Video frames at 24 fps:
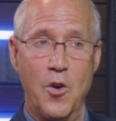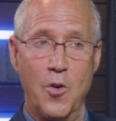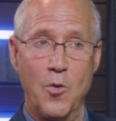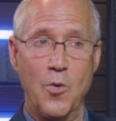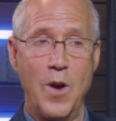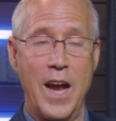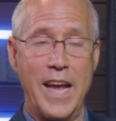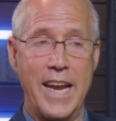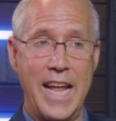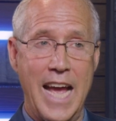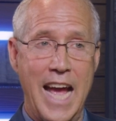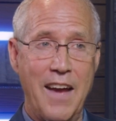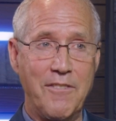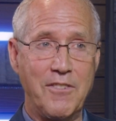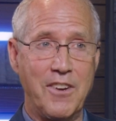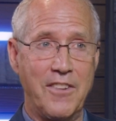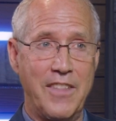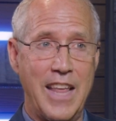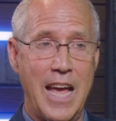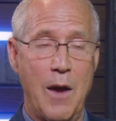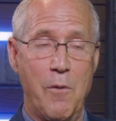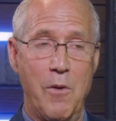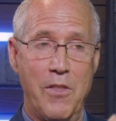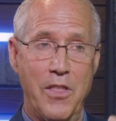right
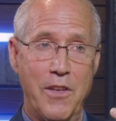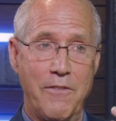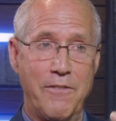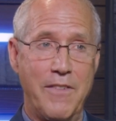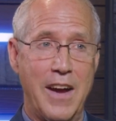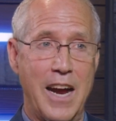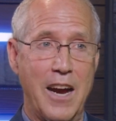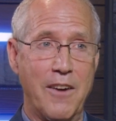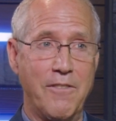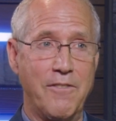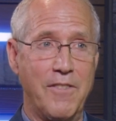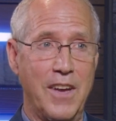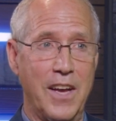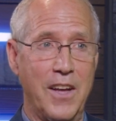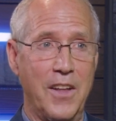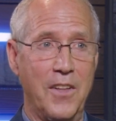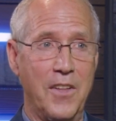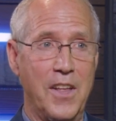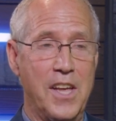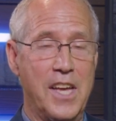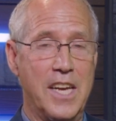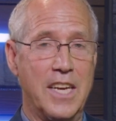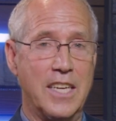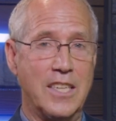after that, when the fire
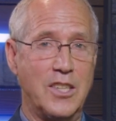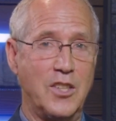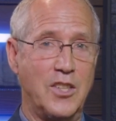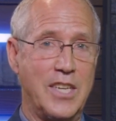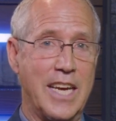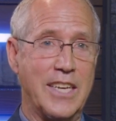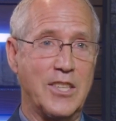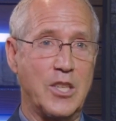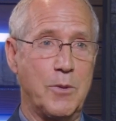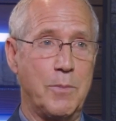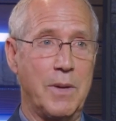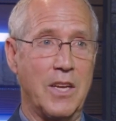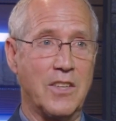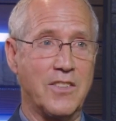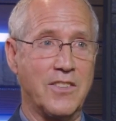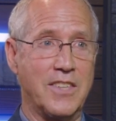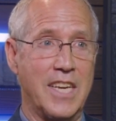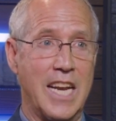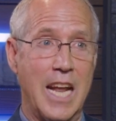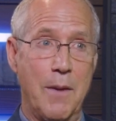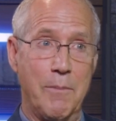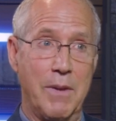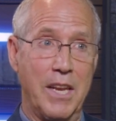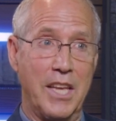fell, Jezebel
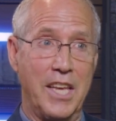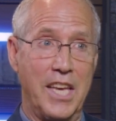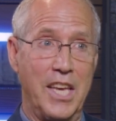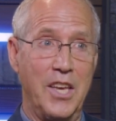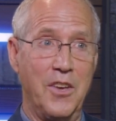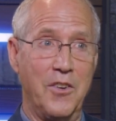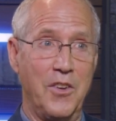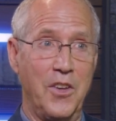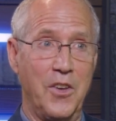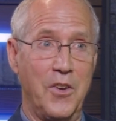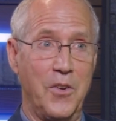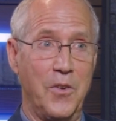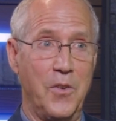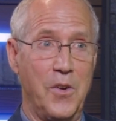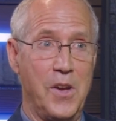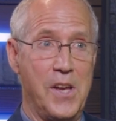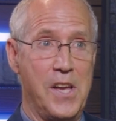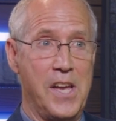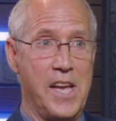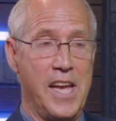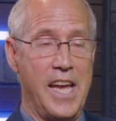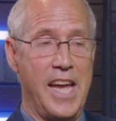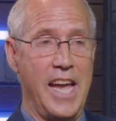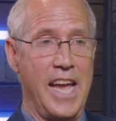said, I'm going to kill you.
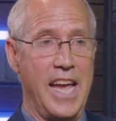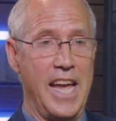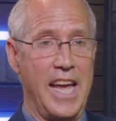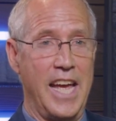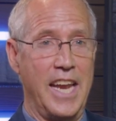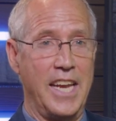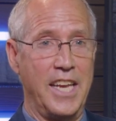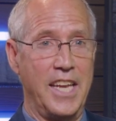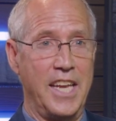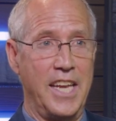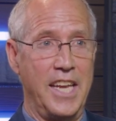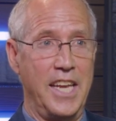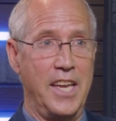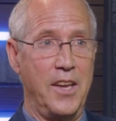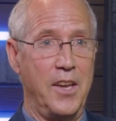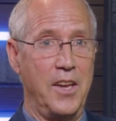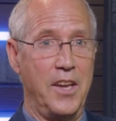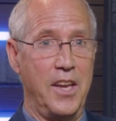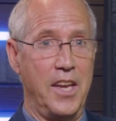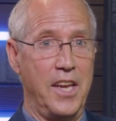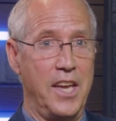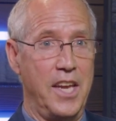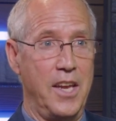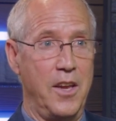And
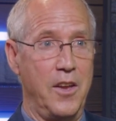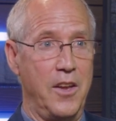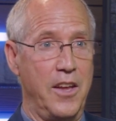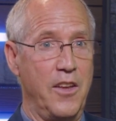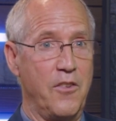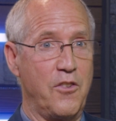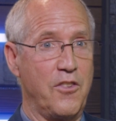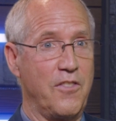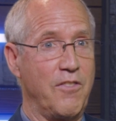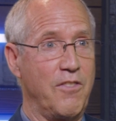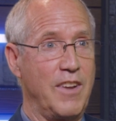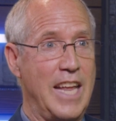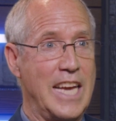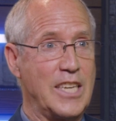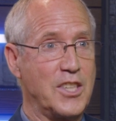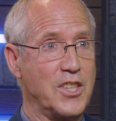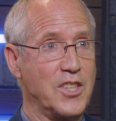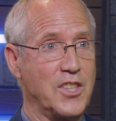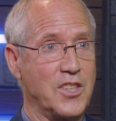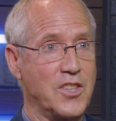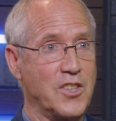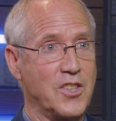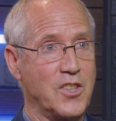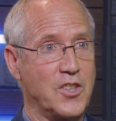he, he his
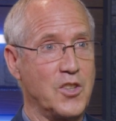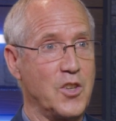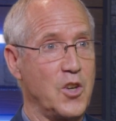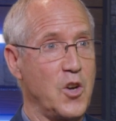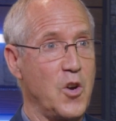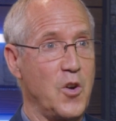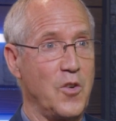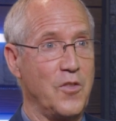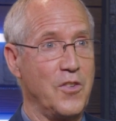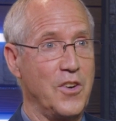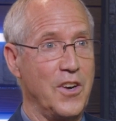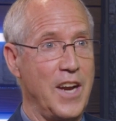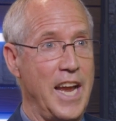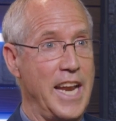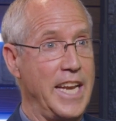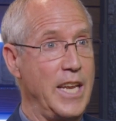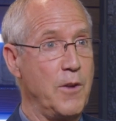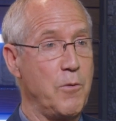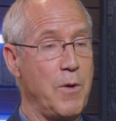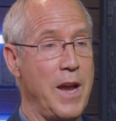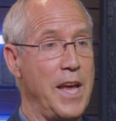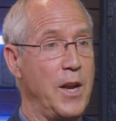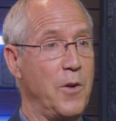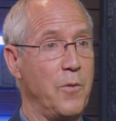flesh took over and
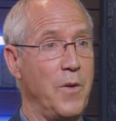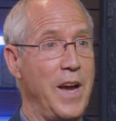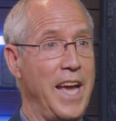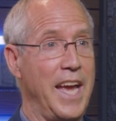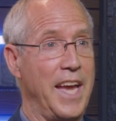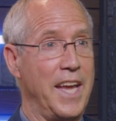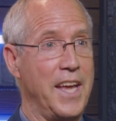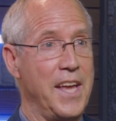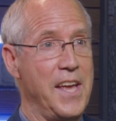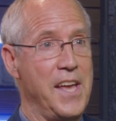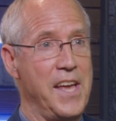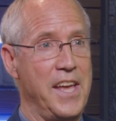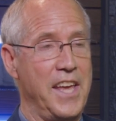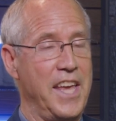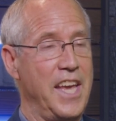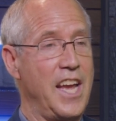he ran away. That's